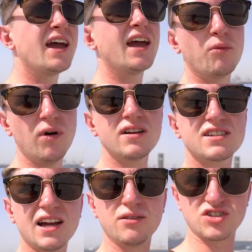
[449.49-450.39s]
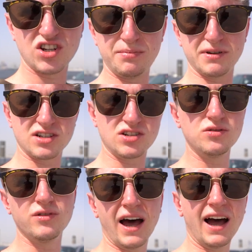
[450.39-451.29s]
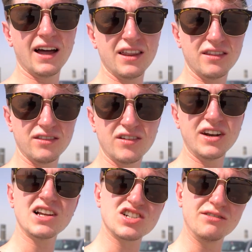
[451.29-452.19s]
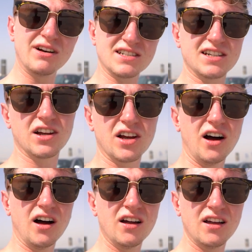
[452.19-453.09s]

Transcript: it worked out cheaper to do that than actually renting a car.